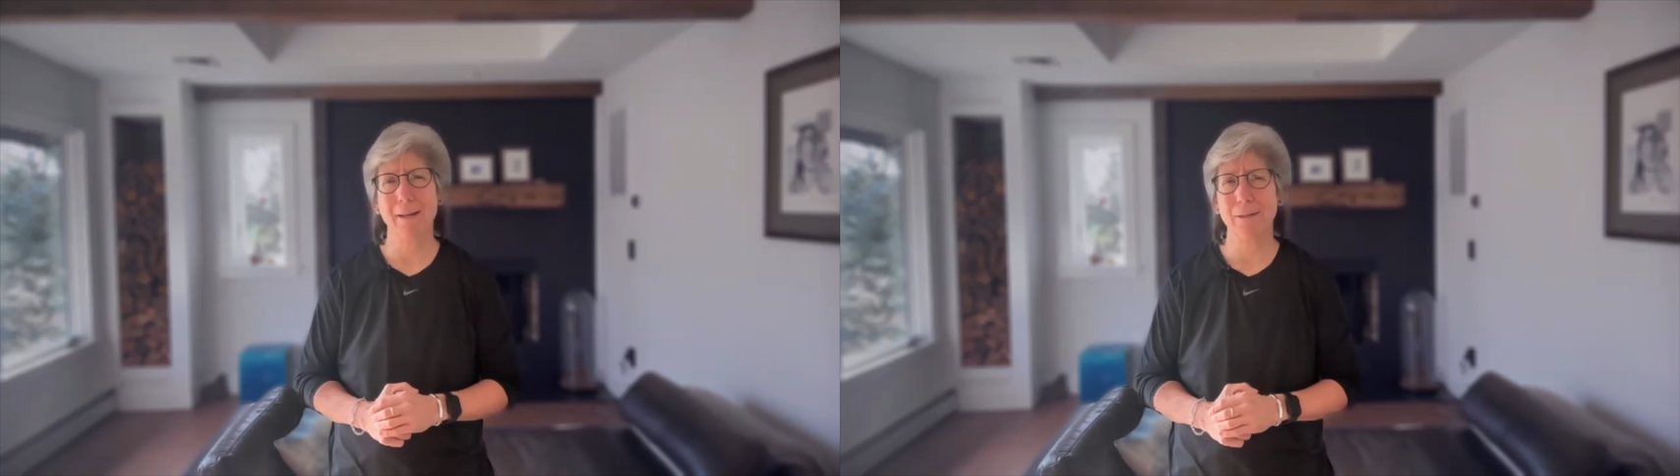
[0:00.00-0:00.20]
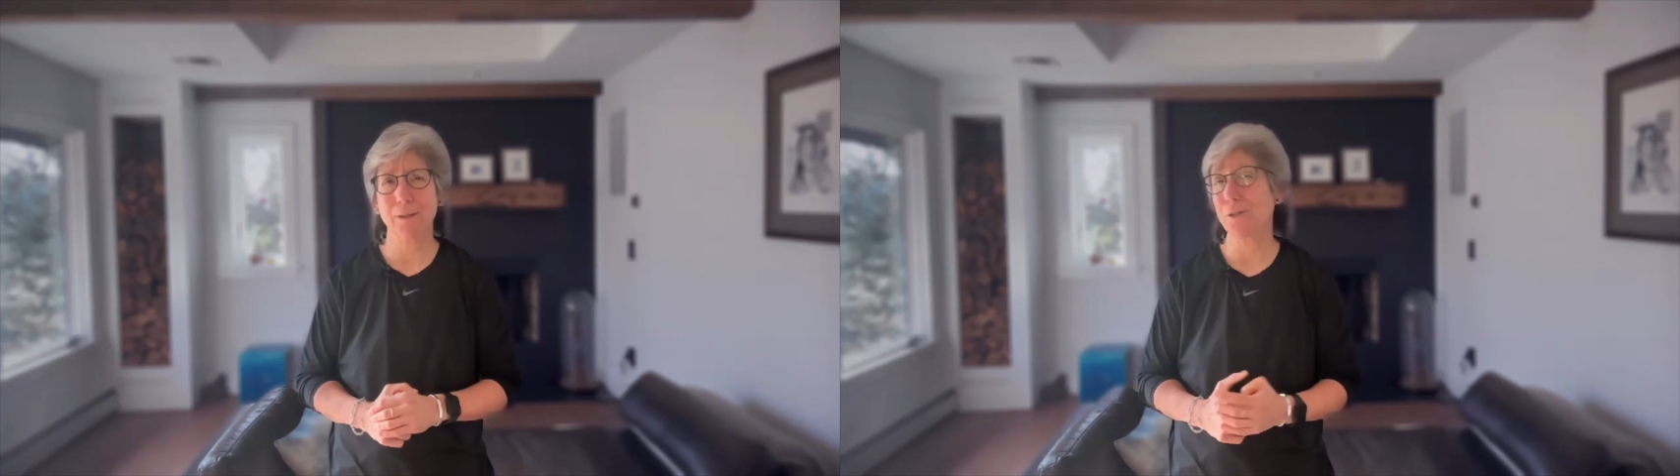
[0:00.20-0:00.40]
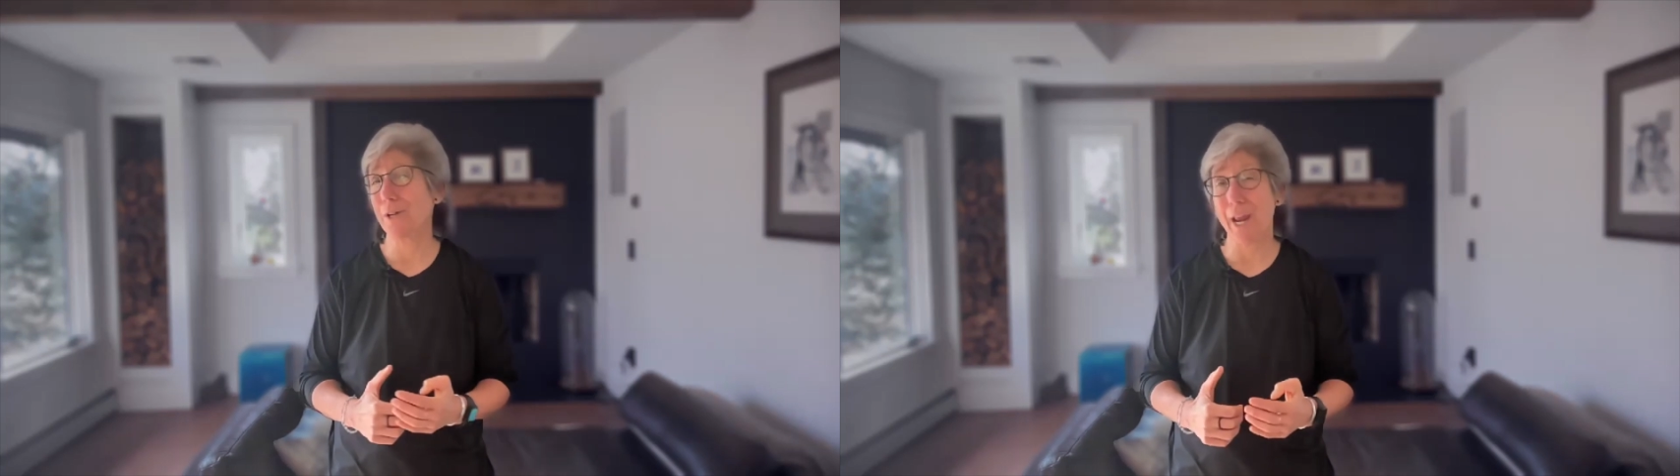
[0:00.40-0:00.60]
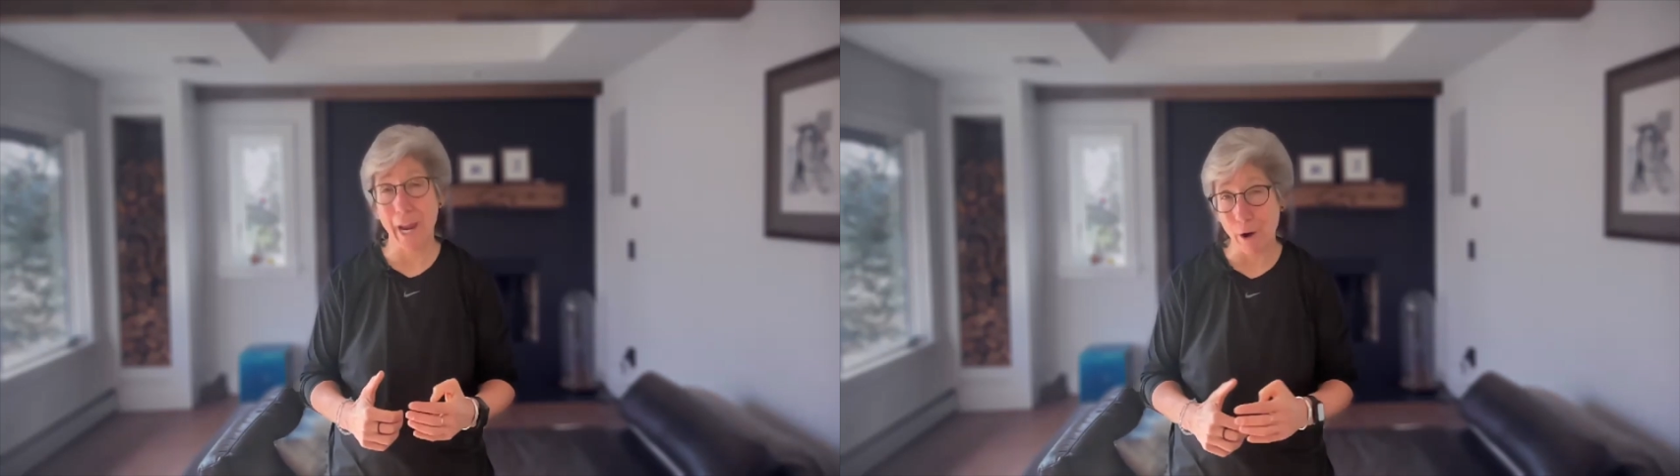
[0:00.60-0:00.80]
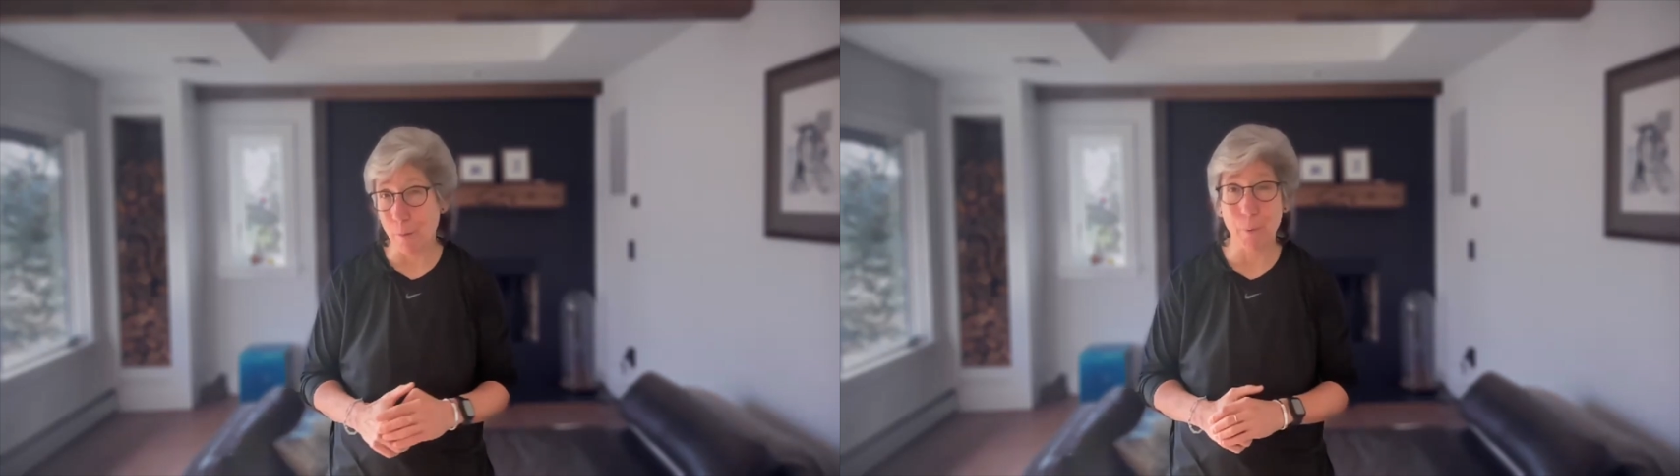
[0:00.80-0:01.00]
such as an
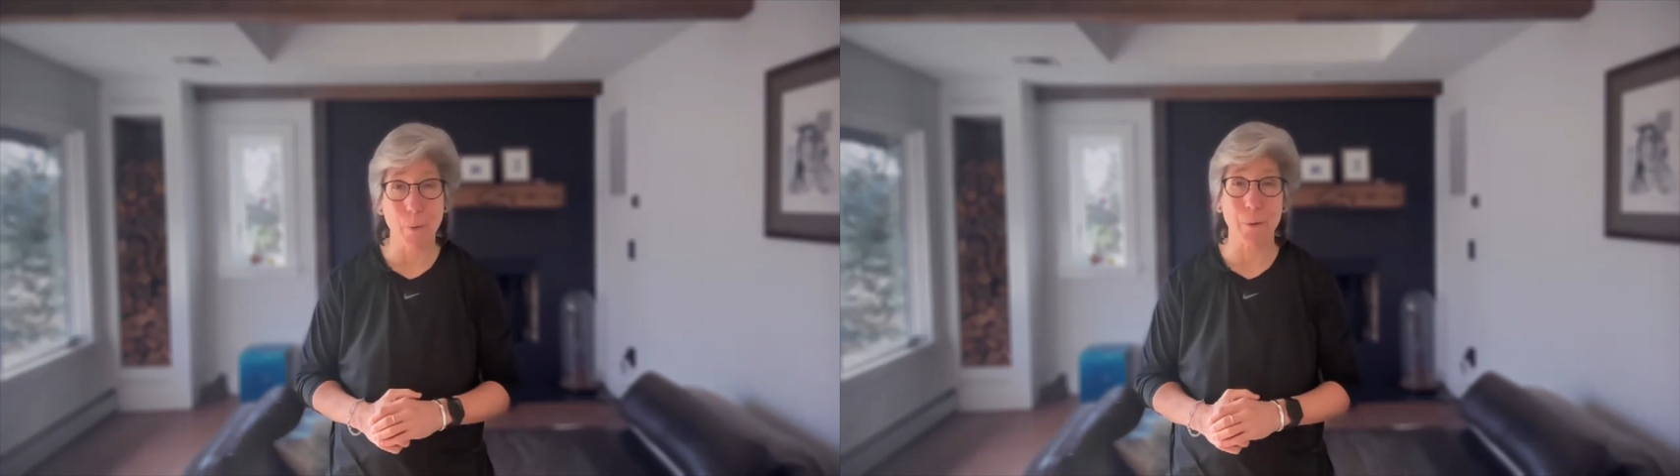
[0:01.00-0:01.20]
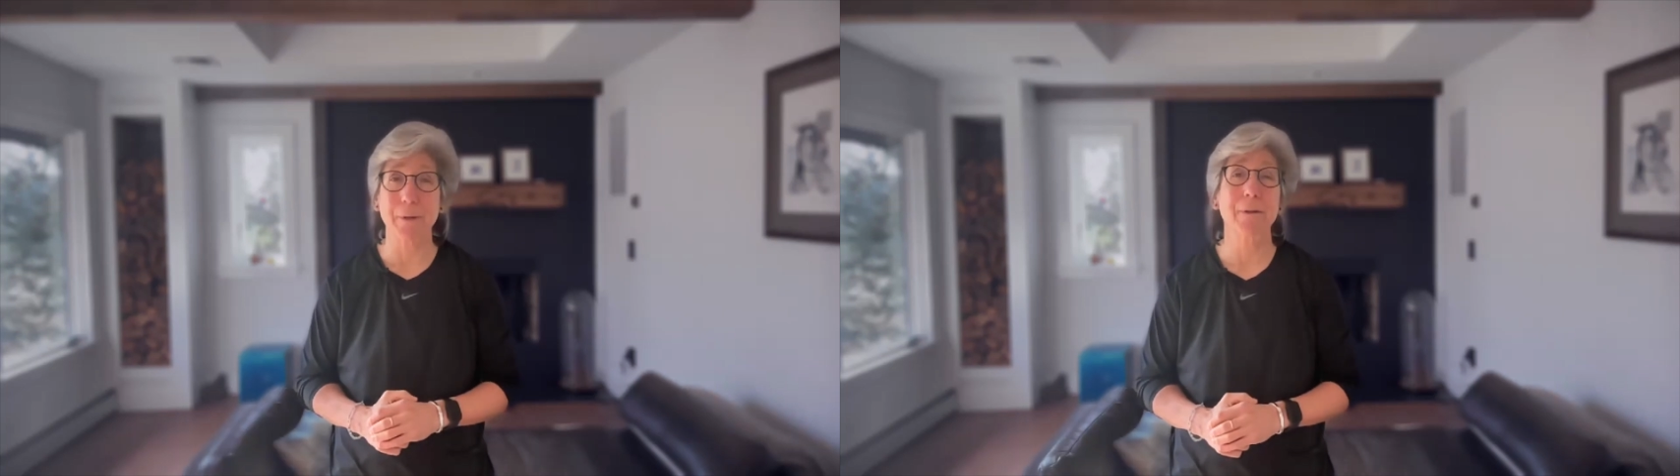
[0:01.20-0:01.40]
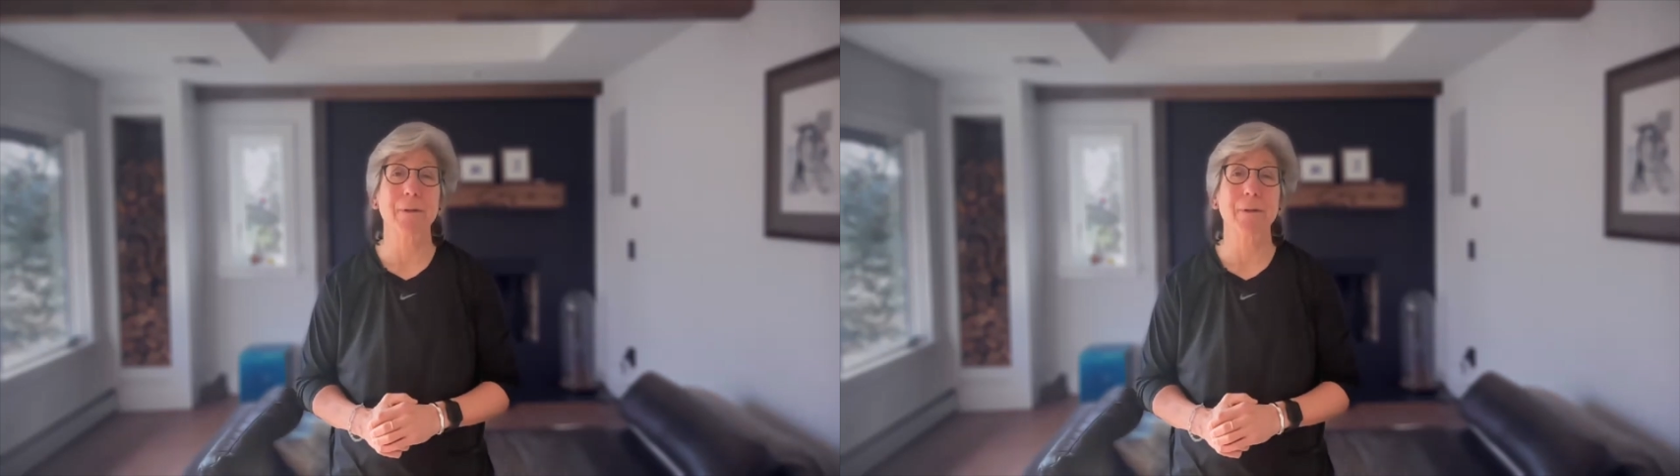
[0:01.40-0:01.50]
airport.